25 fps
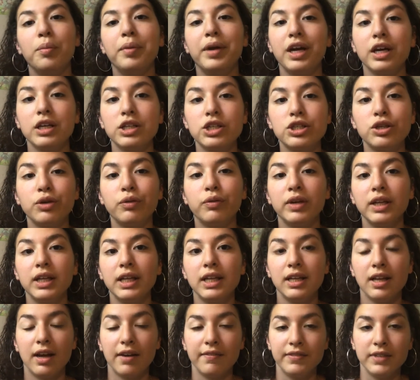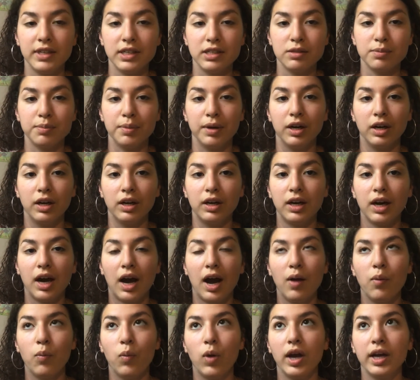because she really loved this book,
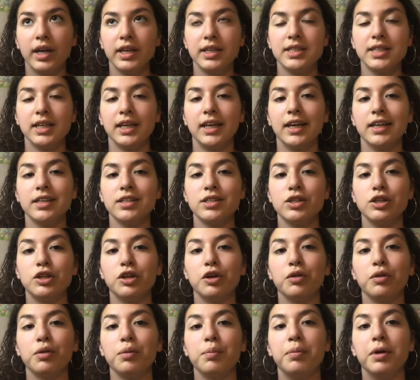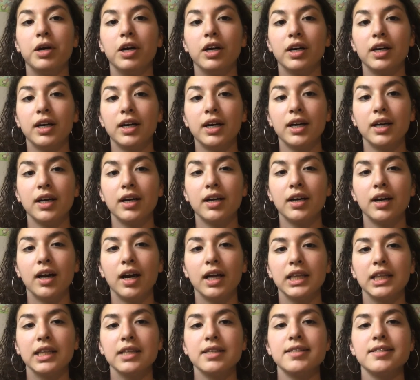I wanted to get to know the book
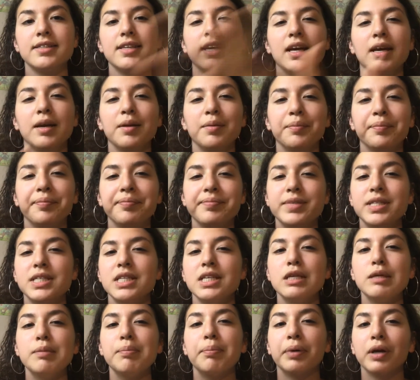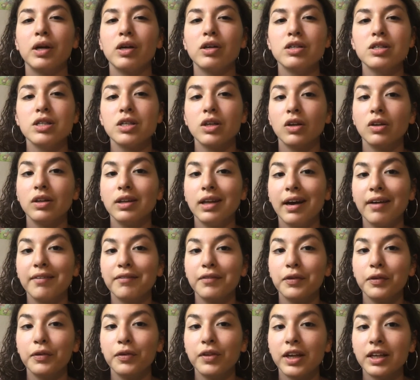at the same deep personal
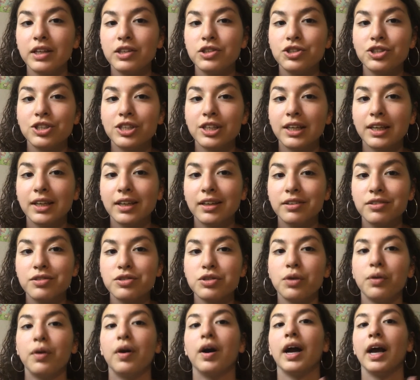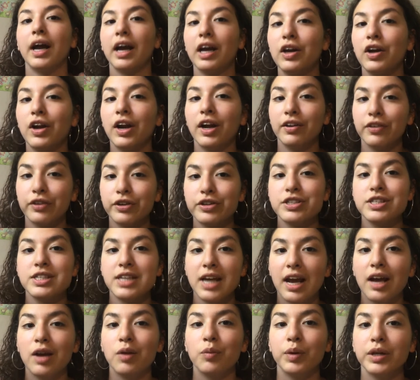level that she did, so I could
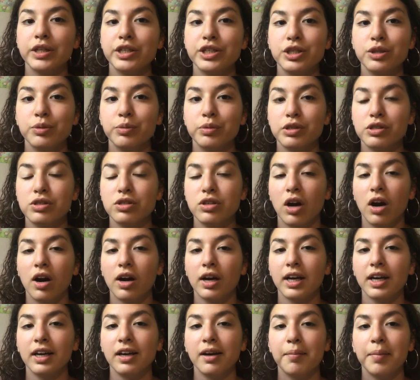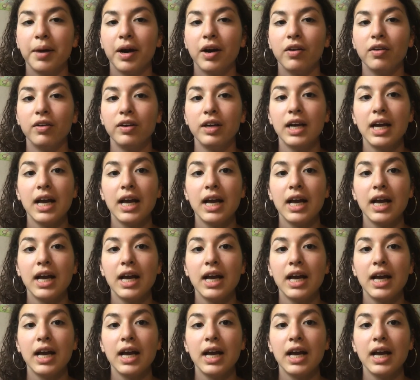understand what she was talking about.